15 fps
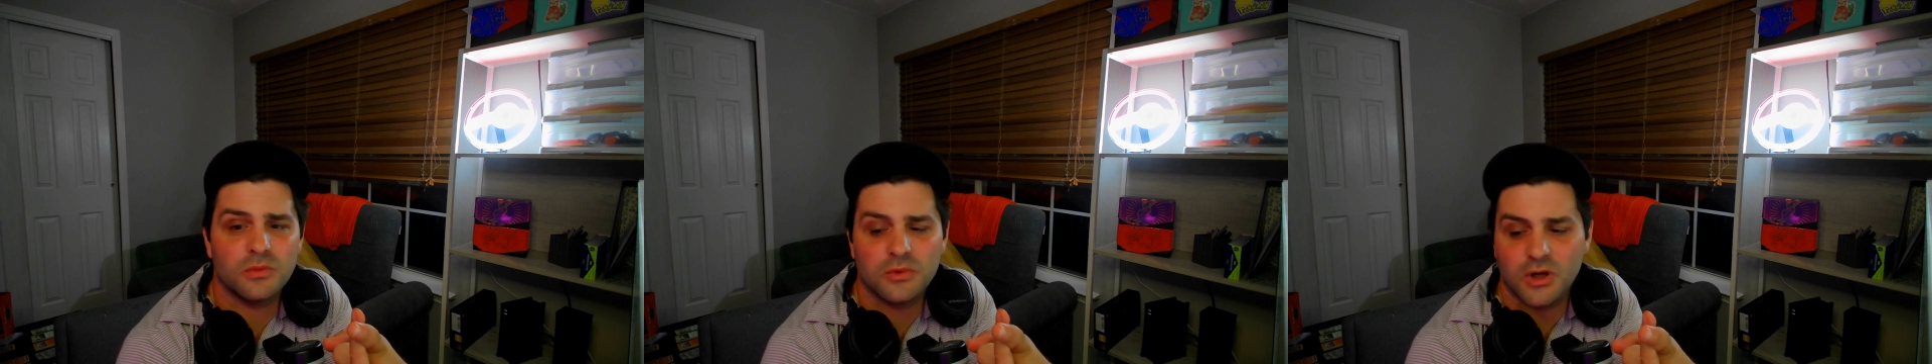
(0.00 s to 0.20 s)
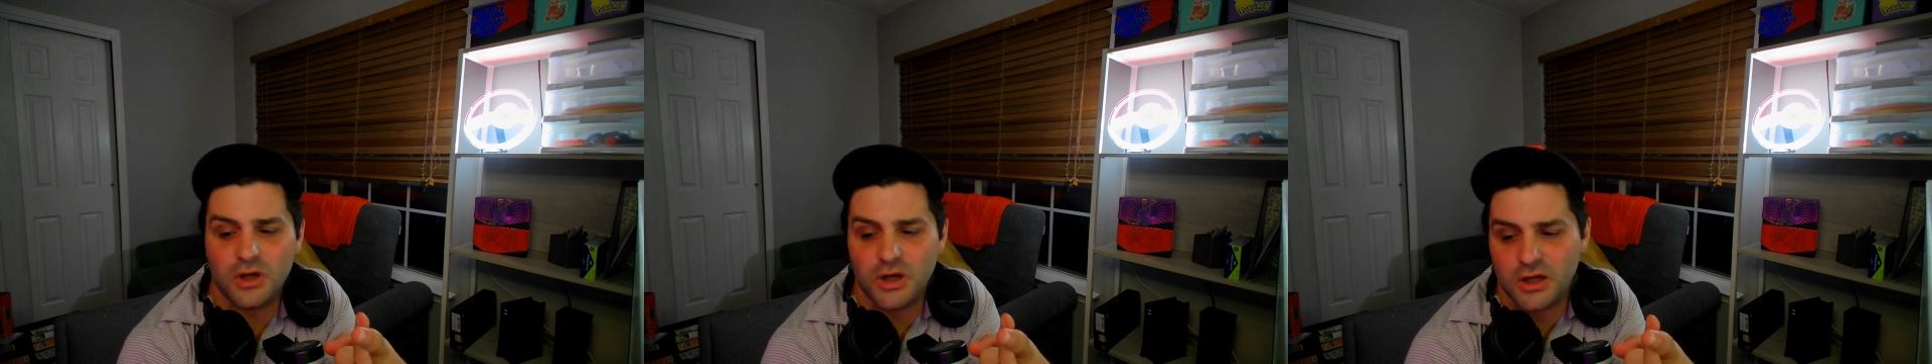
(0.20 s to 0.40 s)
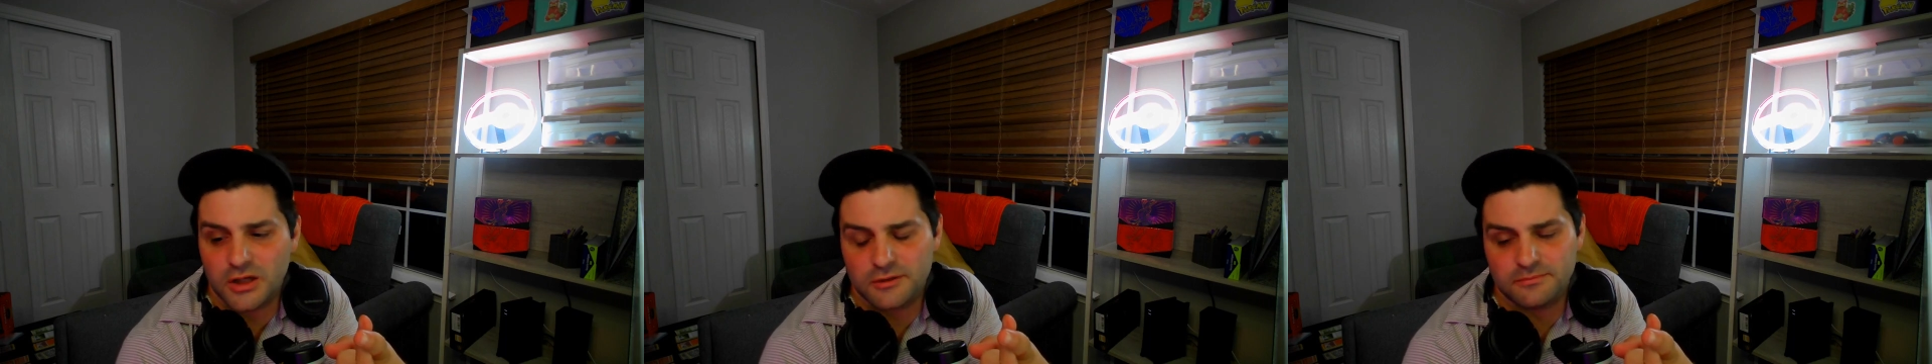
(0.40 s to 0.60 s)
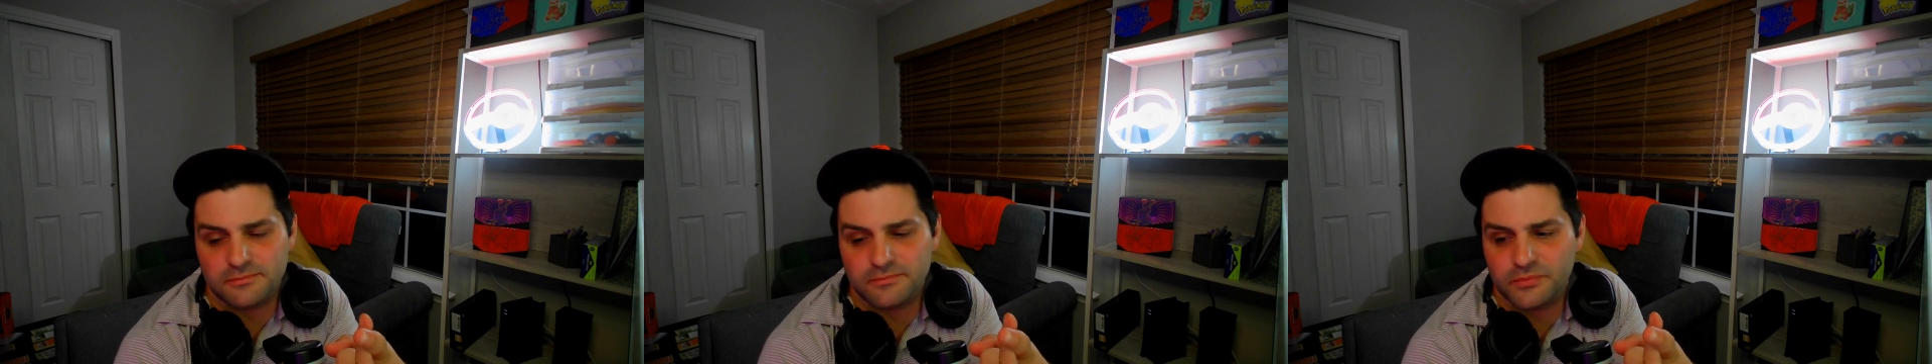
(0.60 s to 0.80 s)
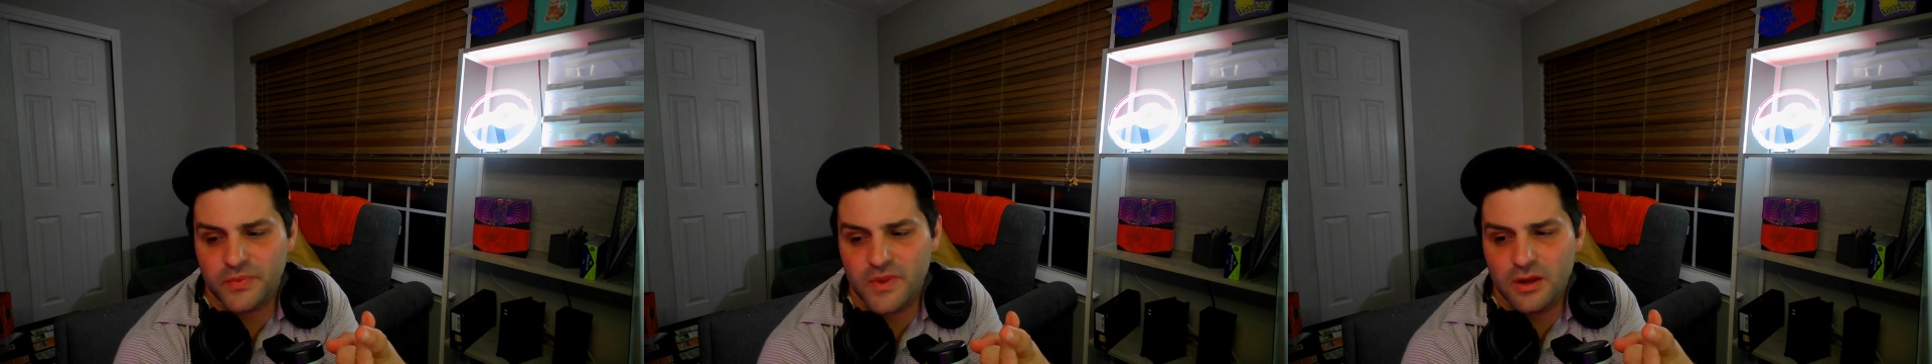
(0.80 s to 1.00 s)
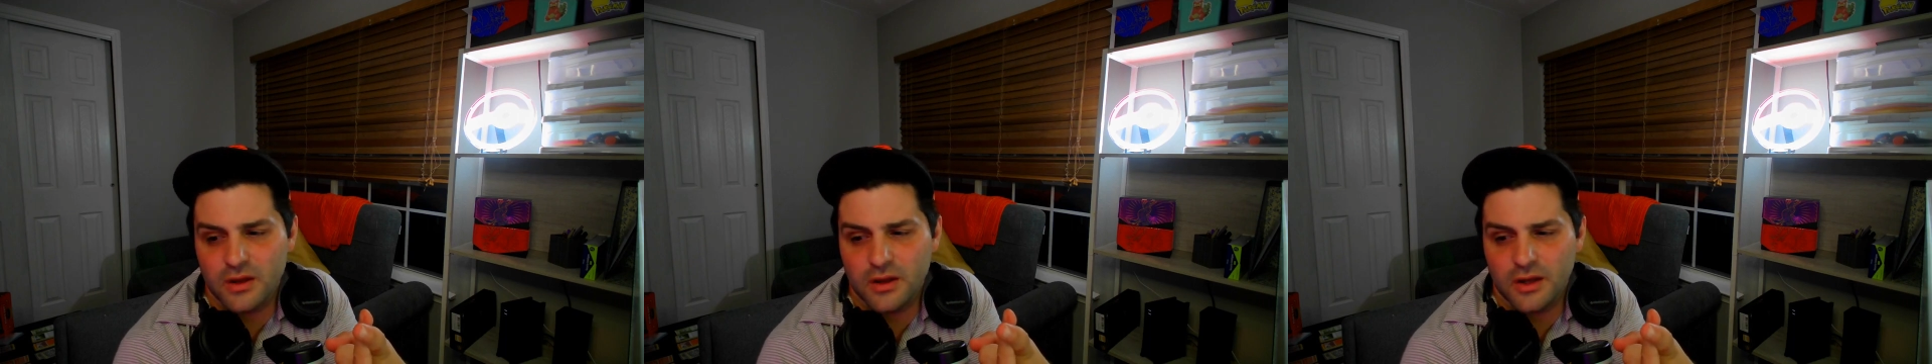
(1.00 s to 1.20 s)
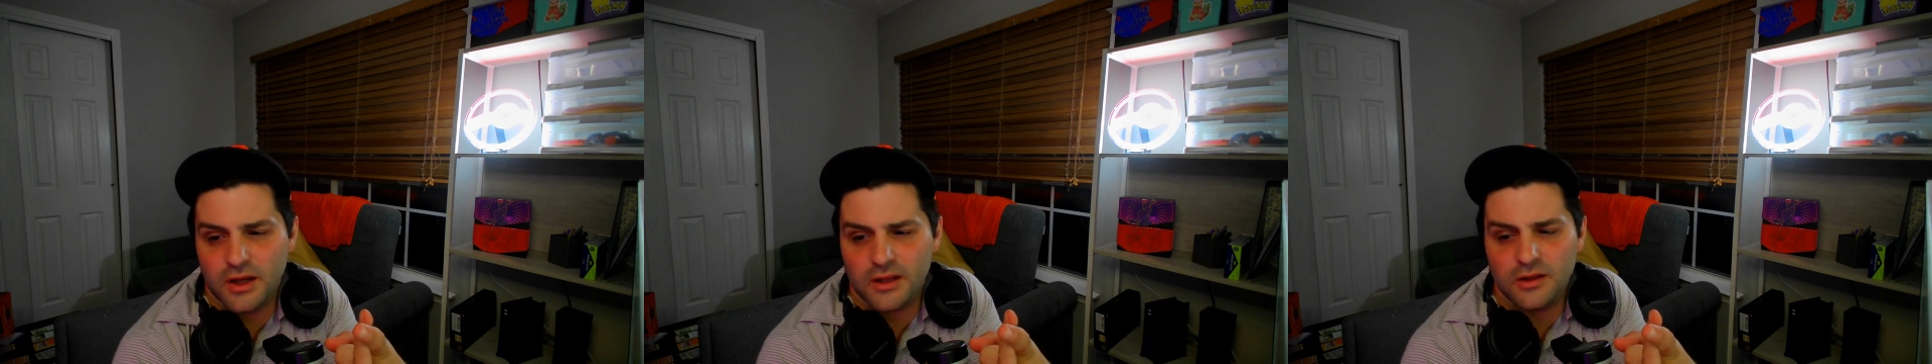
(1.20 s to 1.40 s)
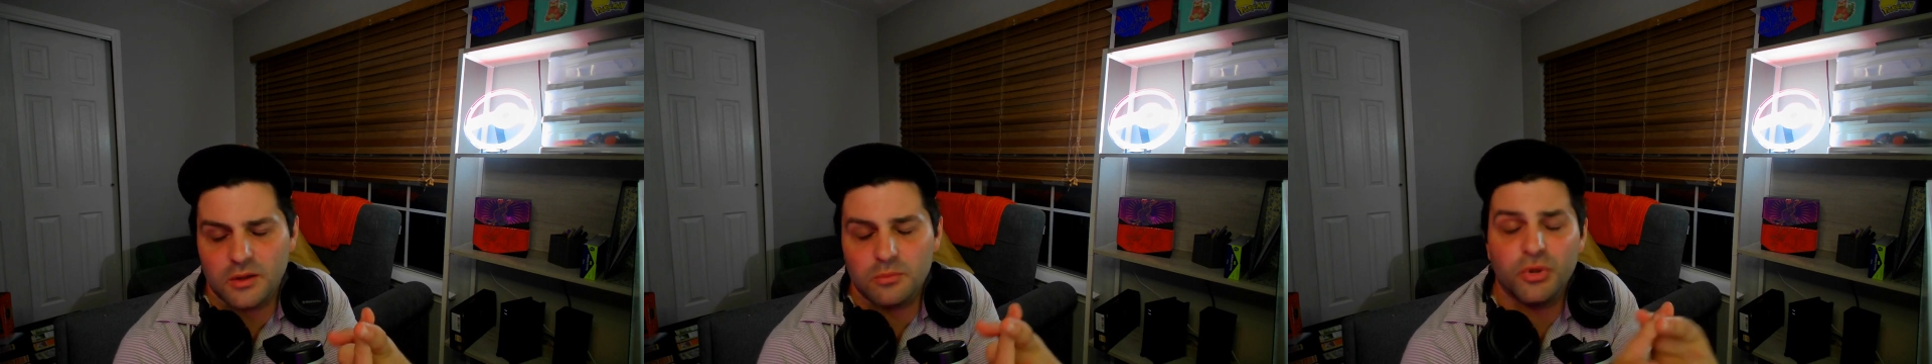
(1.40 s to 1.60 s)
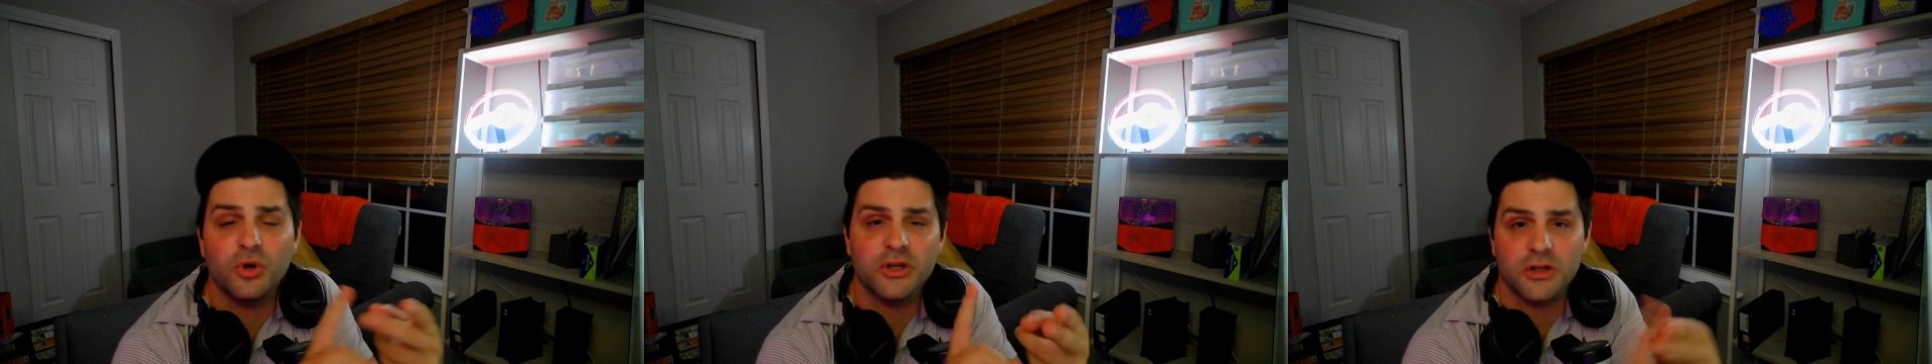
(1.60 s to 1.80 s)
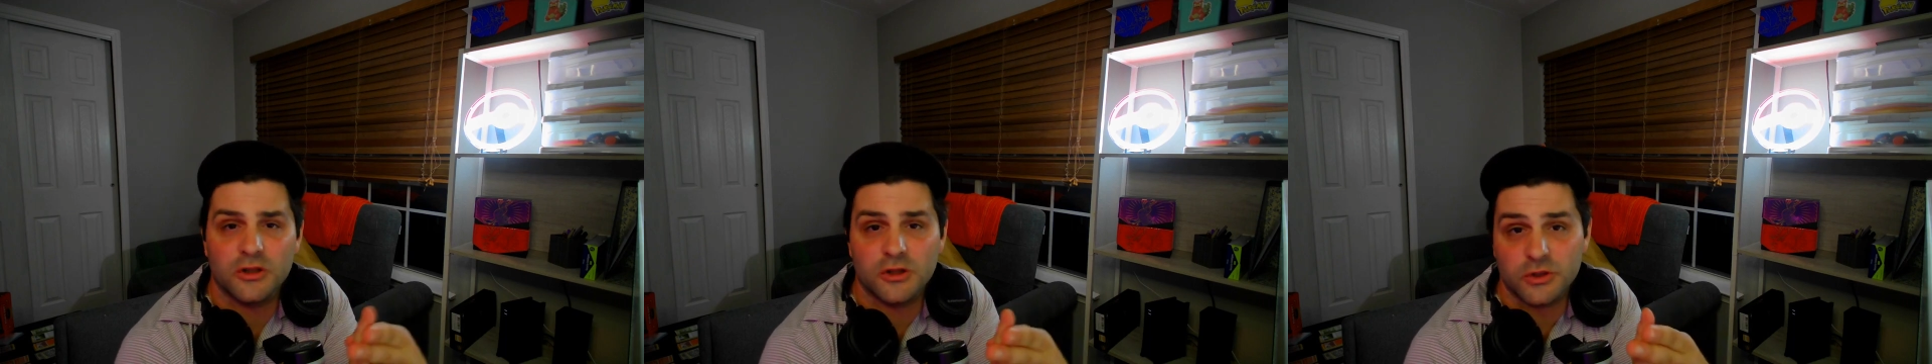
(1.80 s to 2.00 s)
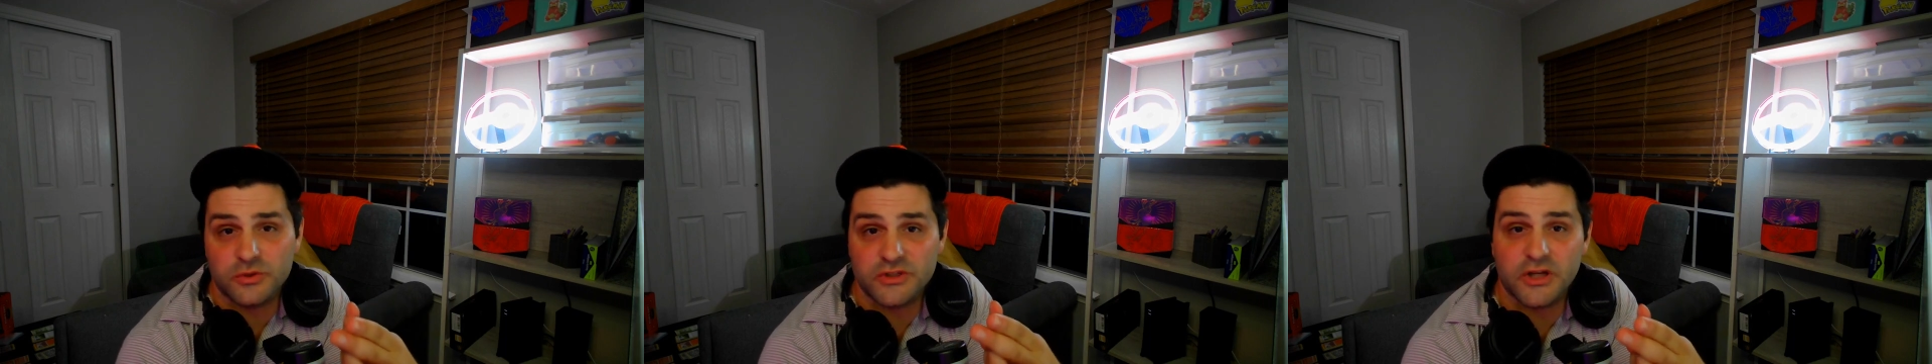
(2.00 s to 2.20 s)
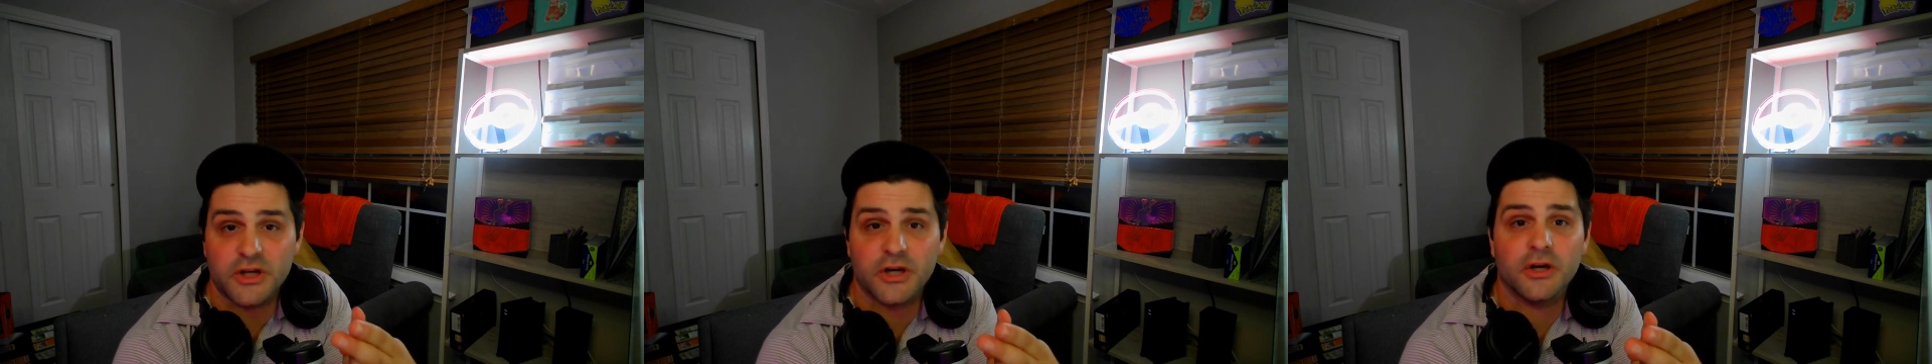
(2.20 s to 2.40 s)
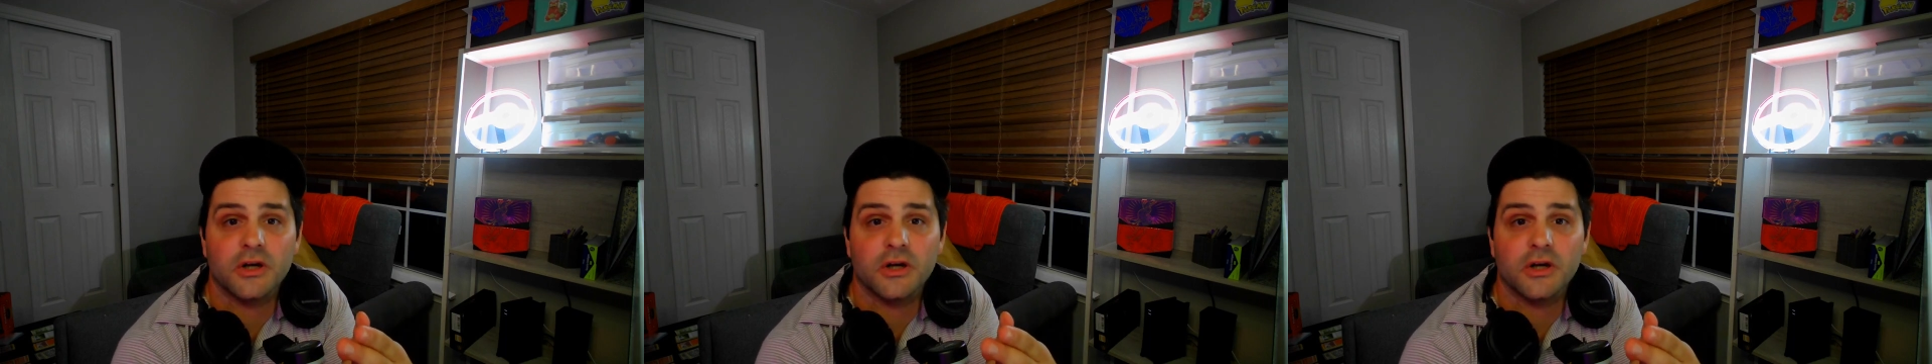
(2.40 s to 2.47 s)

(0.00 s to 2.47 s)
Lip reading: And then Pokecoley was there.